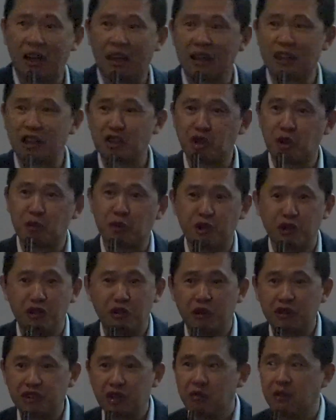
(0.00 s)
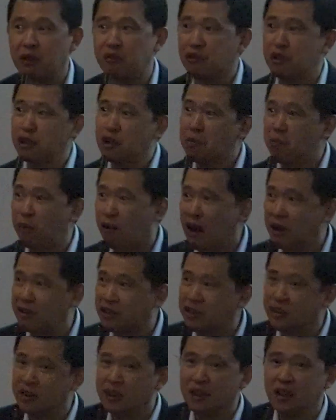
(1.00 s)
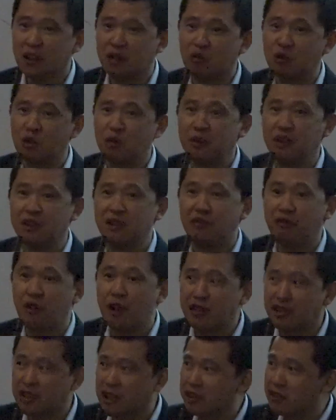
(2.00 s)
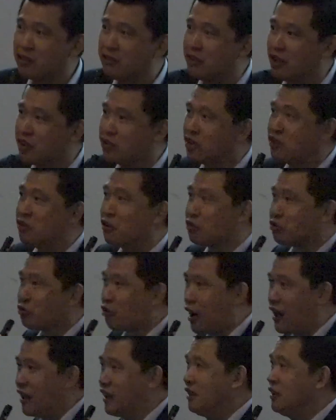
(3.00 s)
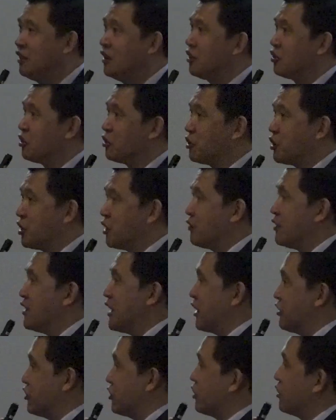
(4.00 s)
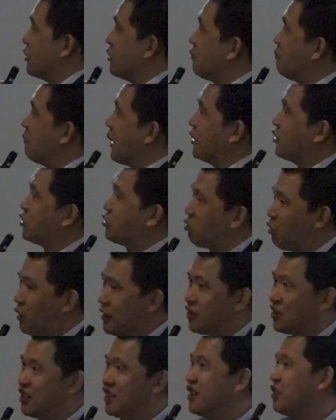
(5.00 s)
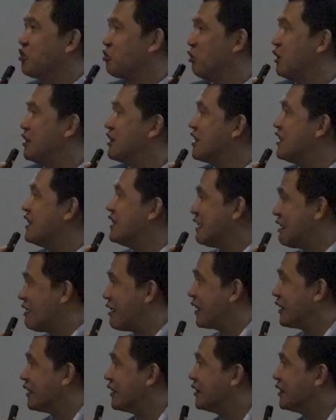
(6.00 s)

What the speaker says: La Trobe University, we're very proud, will be the first university in Australia to achieve net zero by 2029.